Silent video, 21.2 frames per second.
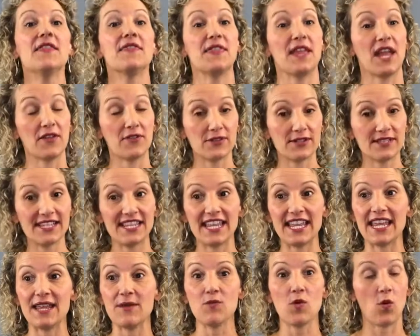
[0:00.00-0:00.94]
The other
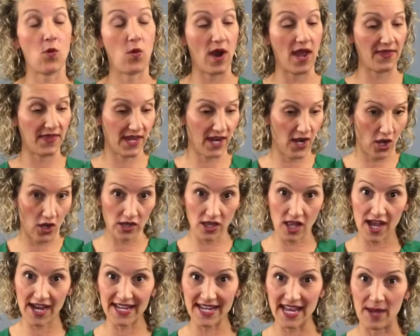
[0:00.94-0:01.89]
team, when they all
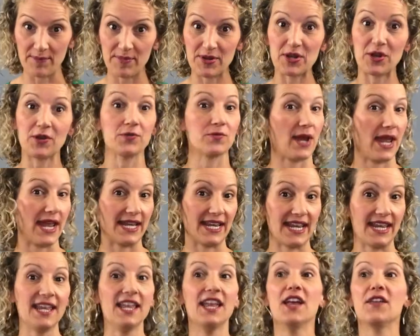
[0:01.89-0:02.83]
line up and are
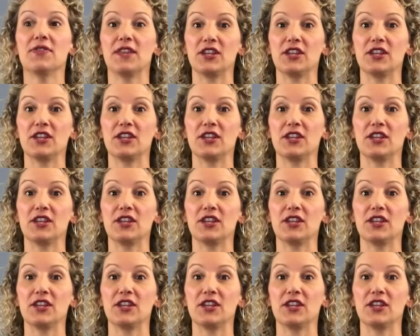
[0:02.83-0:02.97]
ready,